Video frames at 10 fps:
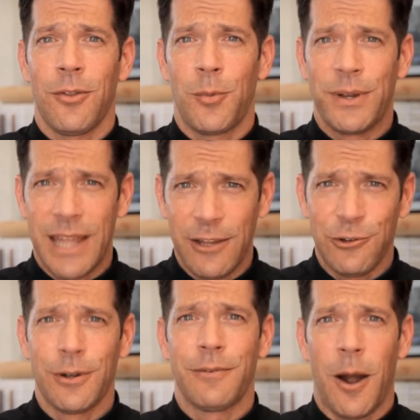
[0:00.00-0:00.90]
the
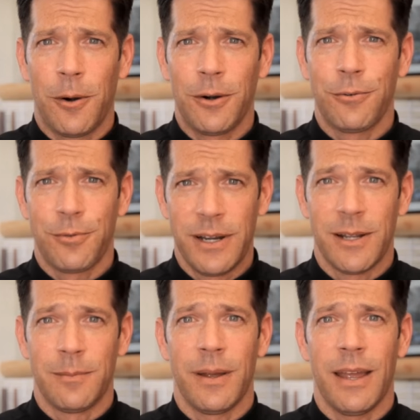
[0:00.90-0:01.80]
retention of our
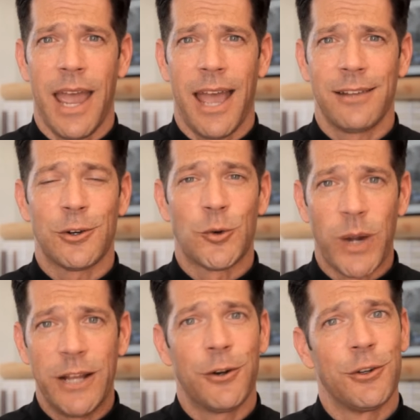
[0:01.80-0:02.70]
freedom as a
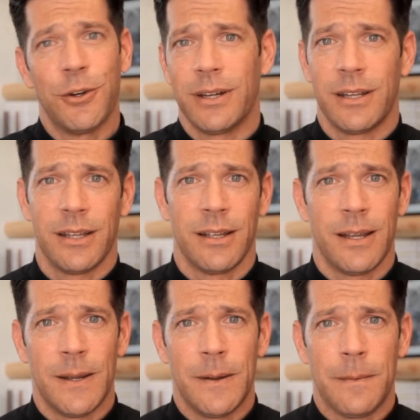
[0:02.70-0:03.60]
greater good
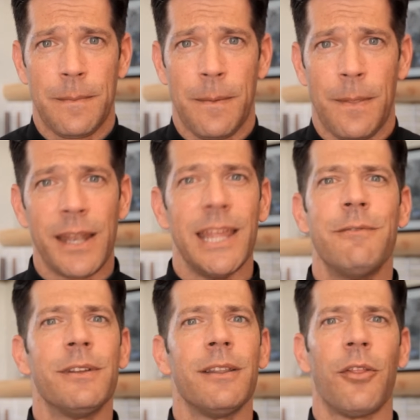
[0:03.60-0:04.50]
than
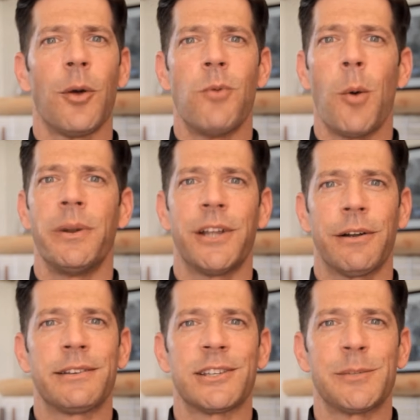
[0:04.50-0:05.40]
even the
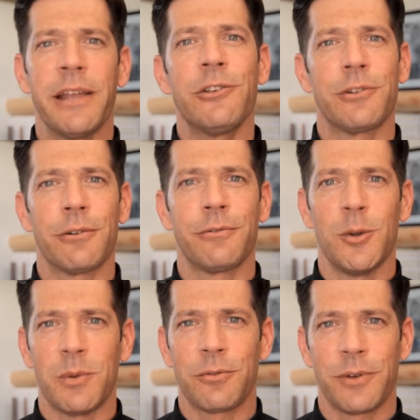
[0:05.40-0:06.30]
momentary suspension of
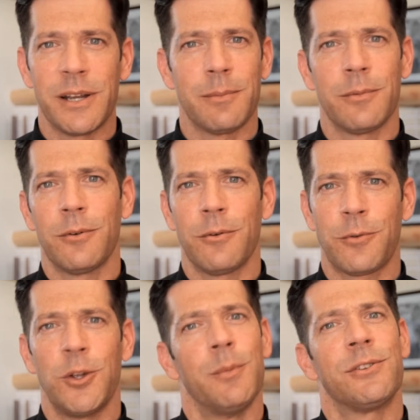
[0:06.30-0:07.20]
human freedom
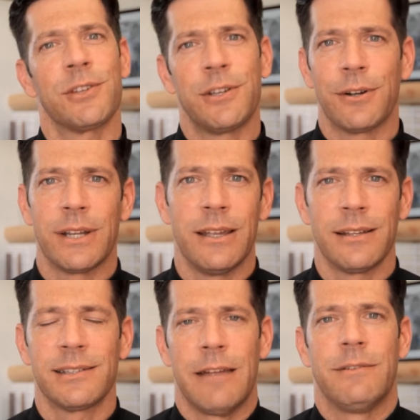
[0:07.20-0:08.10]
for human security
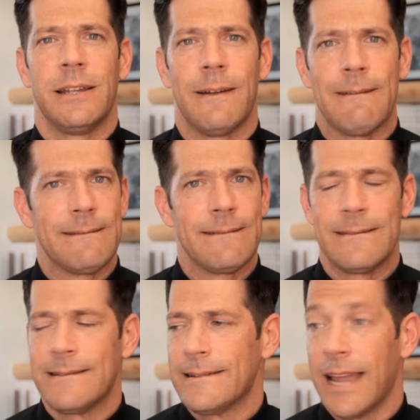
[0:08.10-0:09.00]
and safety.
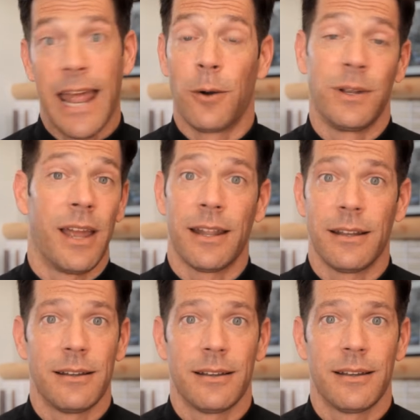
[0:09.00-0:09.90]
And I don't get it,
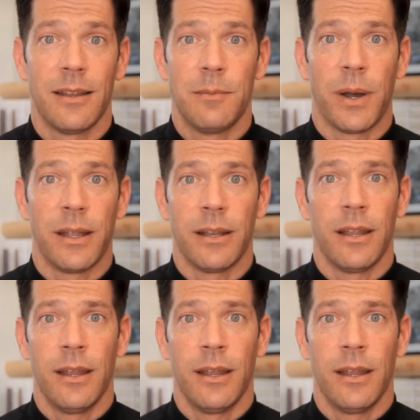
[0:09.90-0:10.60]
but